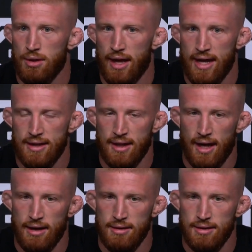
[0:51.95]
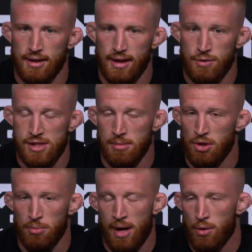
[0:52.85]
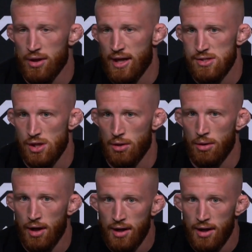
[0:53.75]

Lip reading: And it was in the middle of my workout, so I'm